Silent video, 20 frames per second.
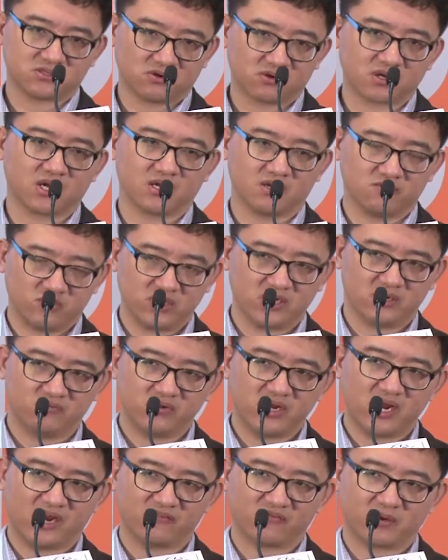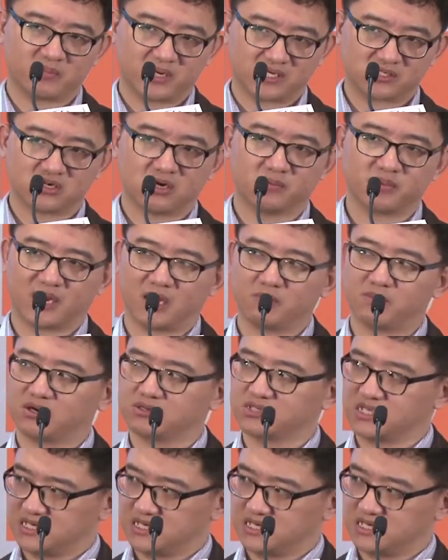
Okay, we have a big topic about